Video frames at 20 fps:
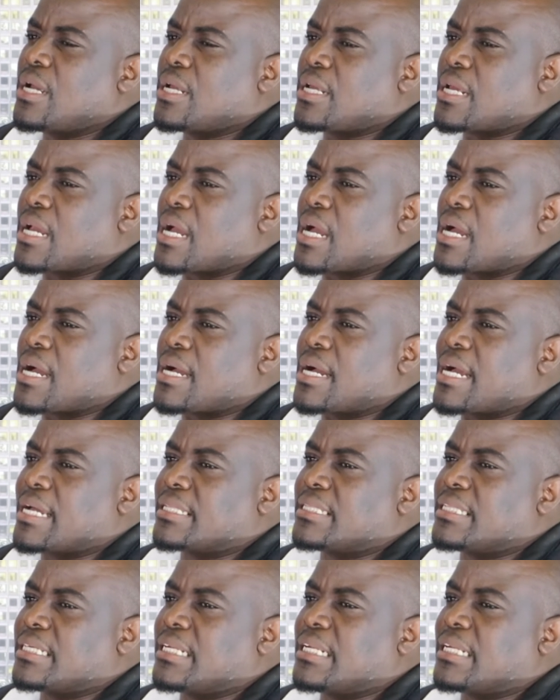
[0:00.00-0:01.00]
Yeah, I
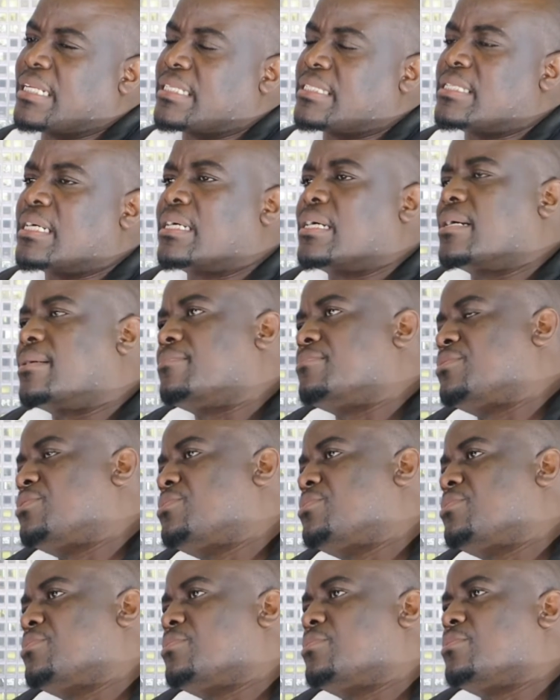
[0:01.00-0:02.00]
then later come
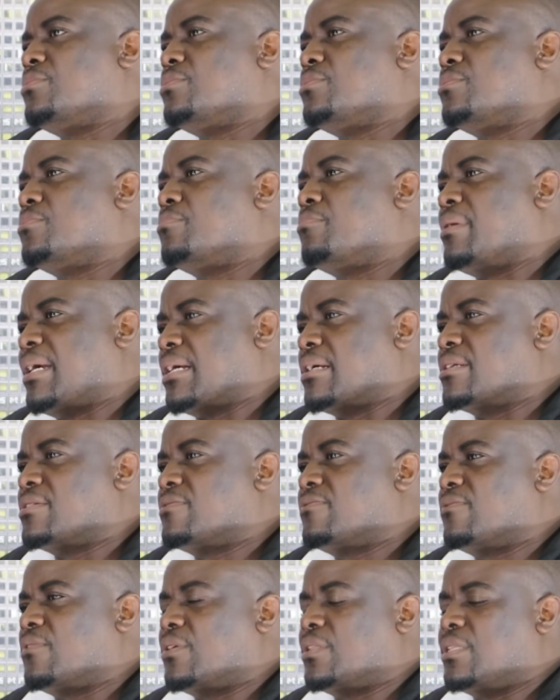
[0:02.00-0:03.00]
to
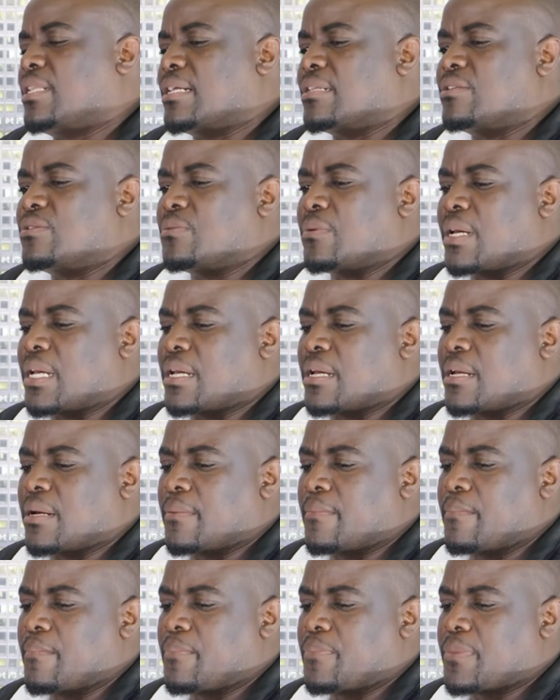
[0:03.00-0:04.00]
Beresford. That's where
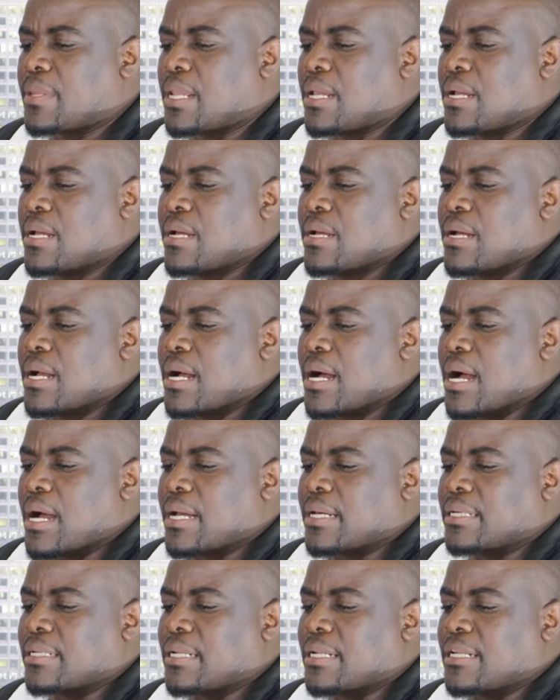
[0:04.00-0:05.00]

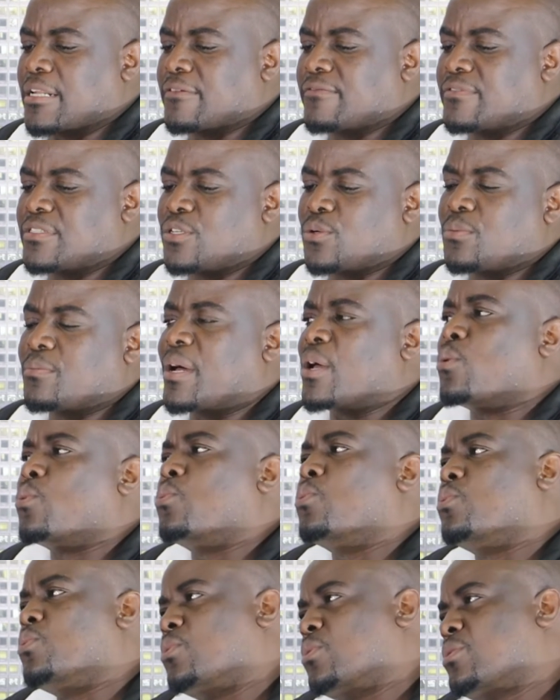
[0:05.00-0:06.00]
I lived my
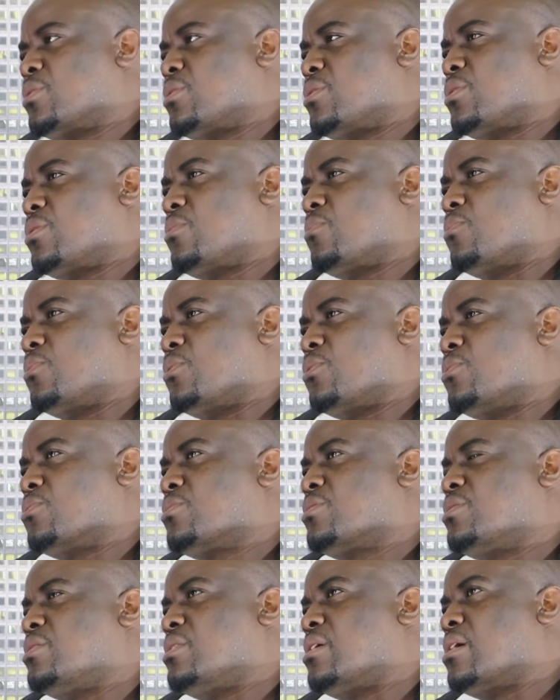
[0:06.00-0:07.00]

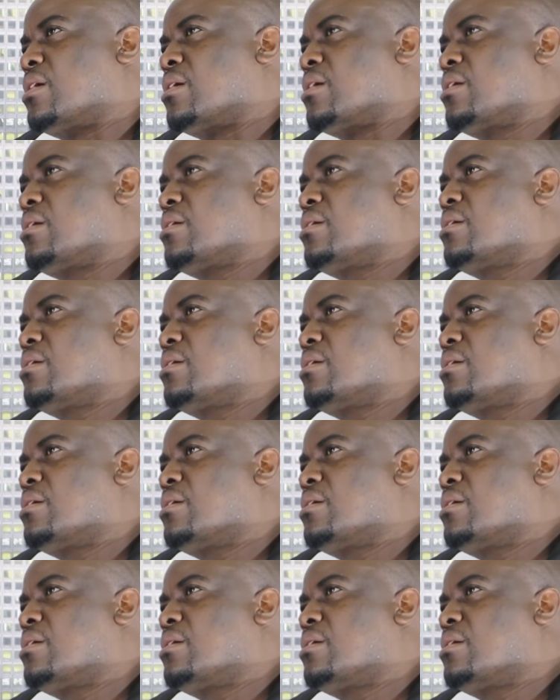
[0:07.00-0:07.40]
youth there.